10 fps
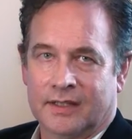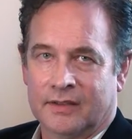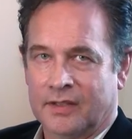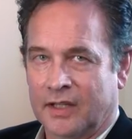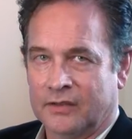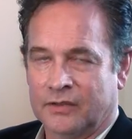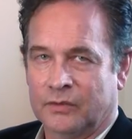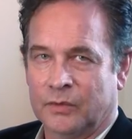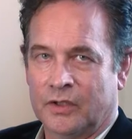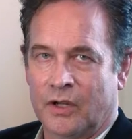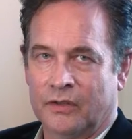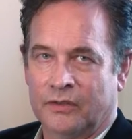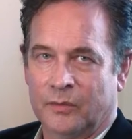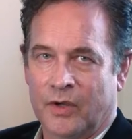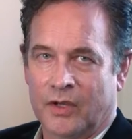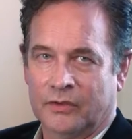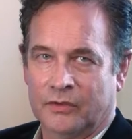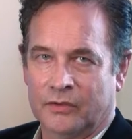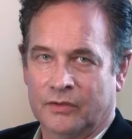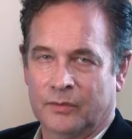In Texas, we call these
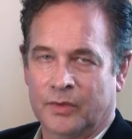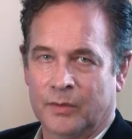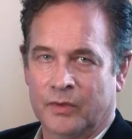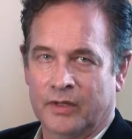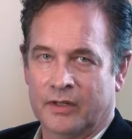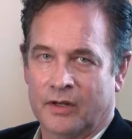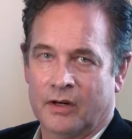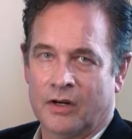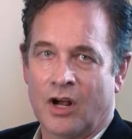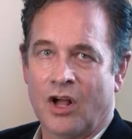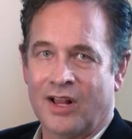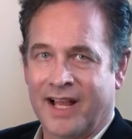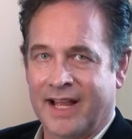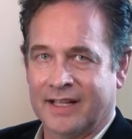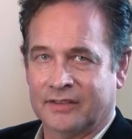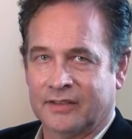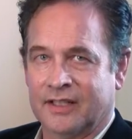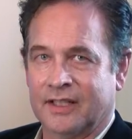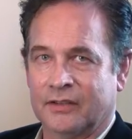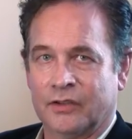imposters people that are all hat
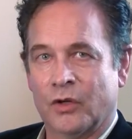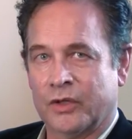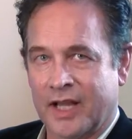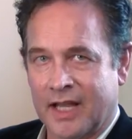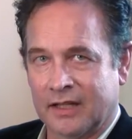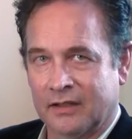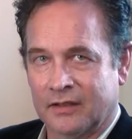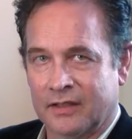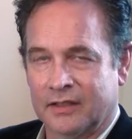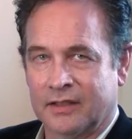and no cattle.